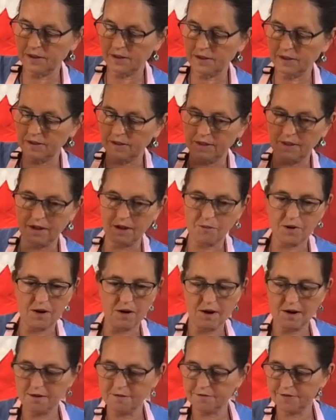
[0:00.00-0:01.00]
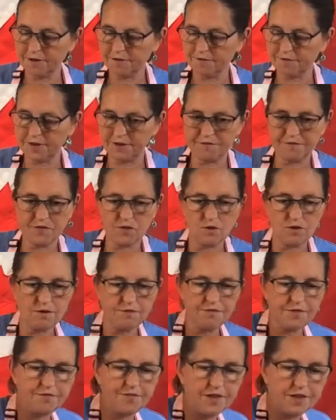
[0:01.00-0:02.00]
There we are, 54,
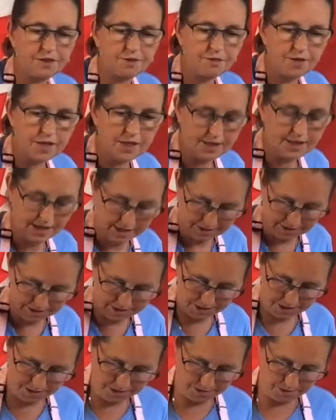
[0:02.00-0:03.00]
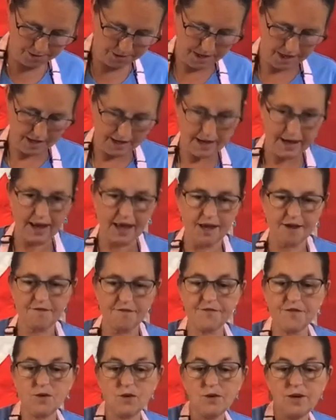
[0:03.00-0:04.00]
53, that'll do. And
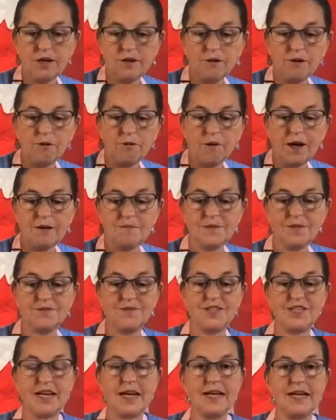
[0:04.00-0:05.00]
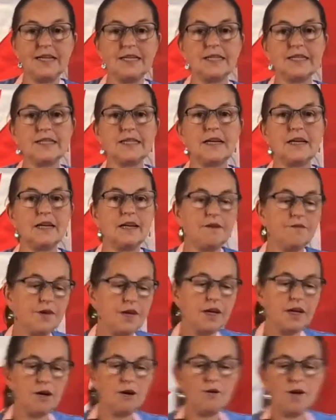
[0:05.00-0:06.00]
400 grams of dates. And
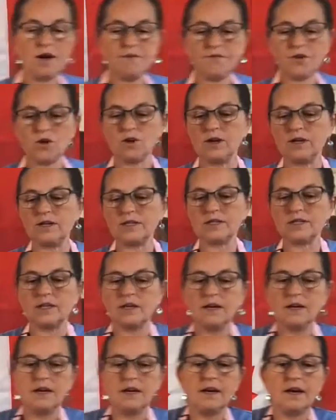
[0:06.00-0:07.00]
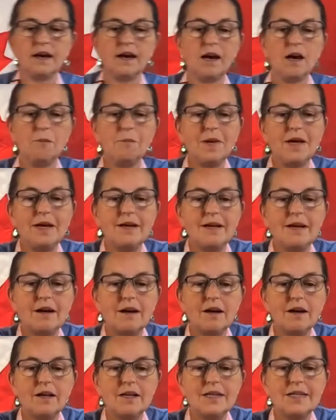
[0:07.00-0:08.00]
here I've got
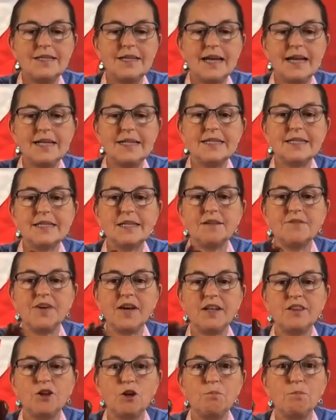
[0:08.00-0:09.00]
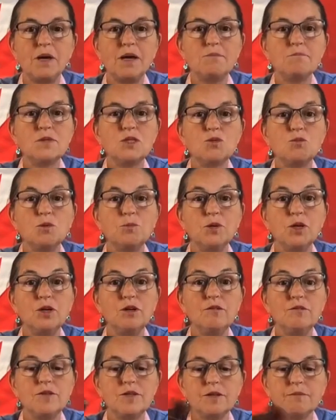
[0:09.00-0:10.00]
dates that have had their pips removed.